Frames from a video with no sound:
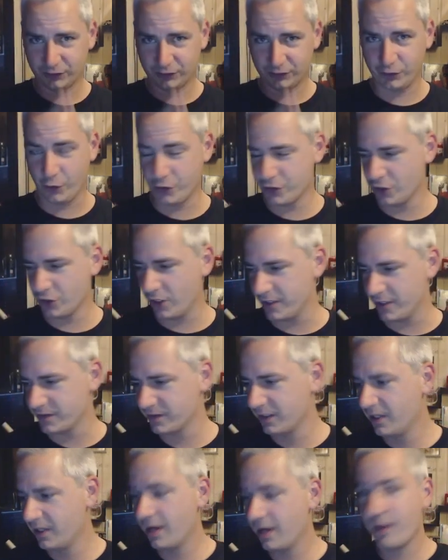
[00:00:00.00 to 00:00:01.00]
Good
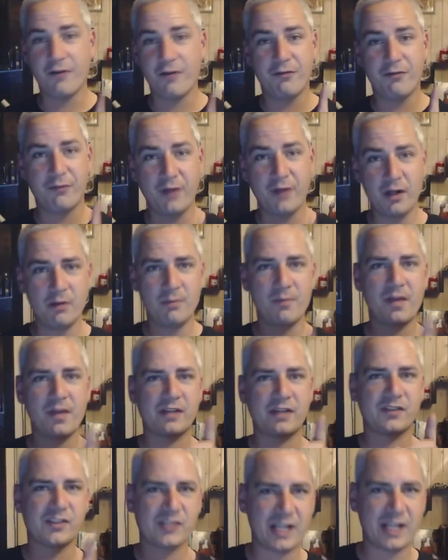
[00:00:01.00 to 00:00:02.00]
choice. The film
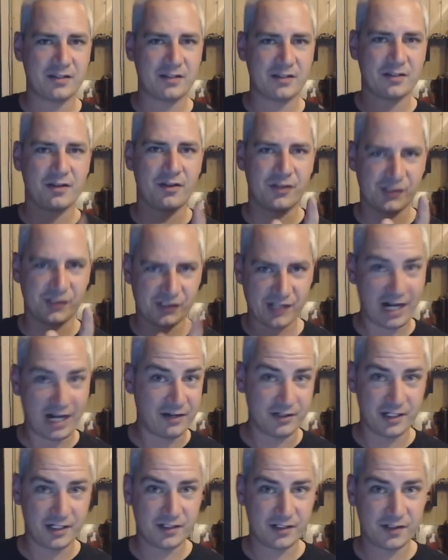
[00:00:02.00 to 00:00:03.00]
that set the
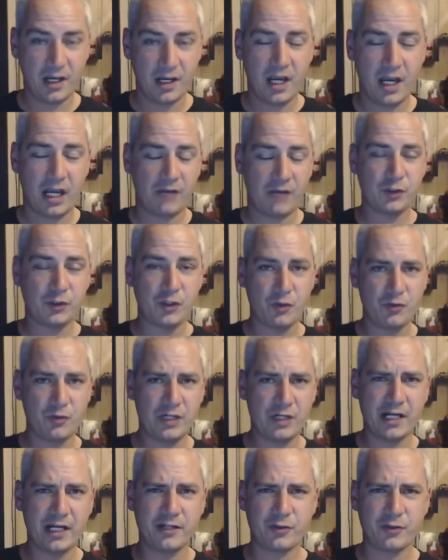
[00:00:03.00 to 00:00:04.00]
standards. If you don't
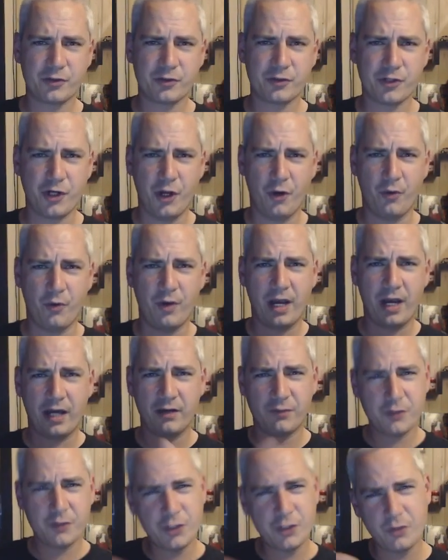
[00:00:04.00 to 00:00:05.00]
like Dr. No, and
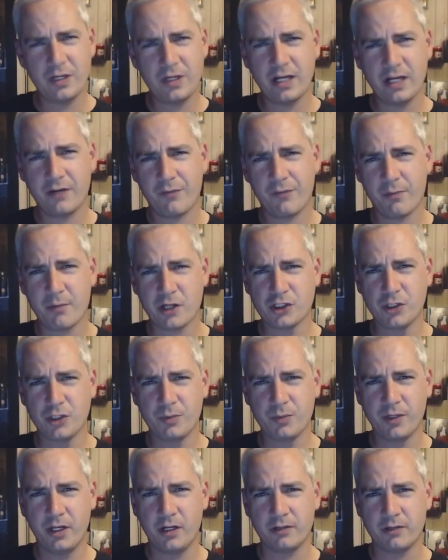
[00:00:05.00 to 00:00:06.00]
if you don't like From Russia
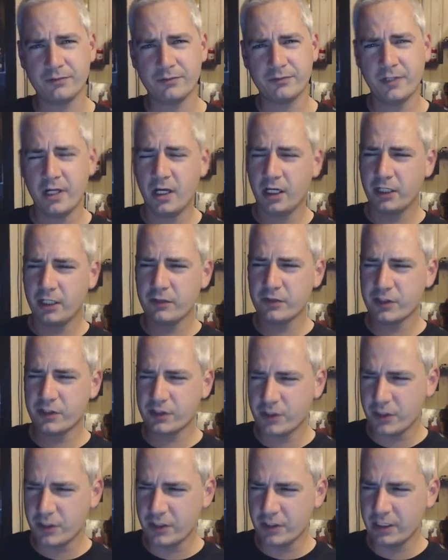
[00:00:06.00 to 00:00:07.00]
With Love, you
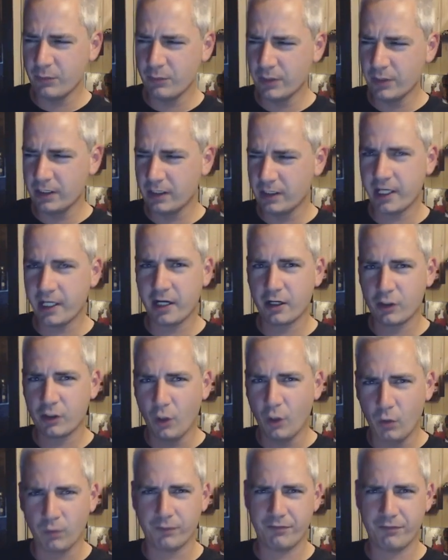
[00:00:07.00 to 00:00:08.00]
certainly will like
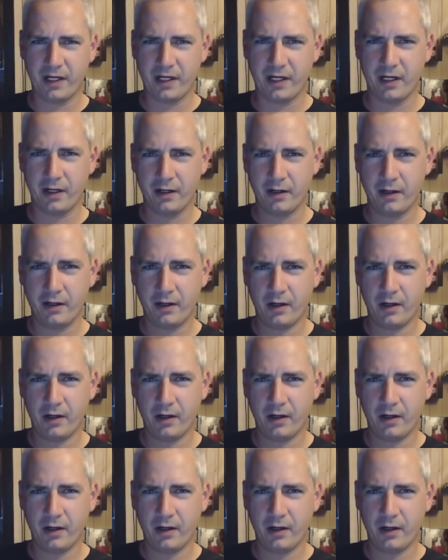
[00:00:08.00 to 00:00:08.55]
Goldfinger.